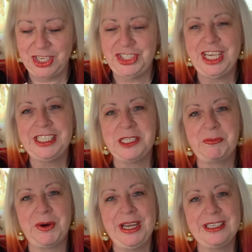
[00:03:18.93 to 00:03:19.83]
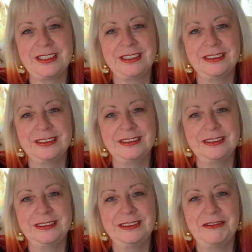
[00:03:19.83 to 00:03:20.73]
Jesus prayed,
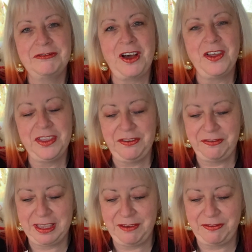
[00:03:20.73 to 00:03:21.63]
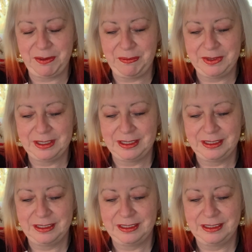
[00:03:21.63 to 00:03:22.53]
Father, forgive them.
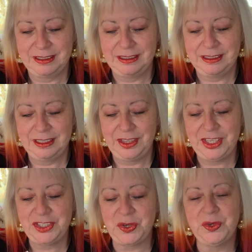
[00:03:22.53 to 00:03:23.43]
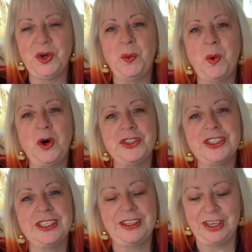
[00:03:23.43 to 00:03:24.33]
They don't know
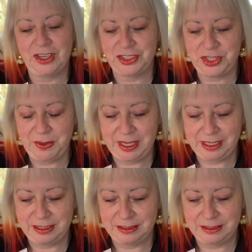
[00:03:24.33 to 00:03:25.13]
what they are doing.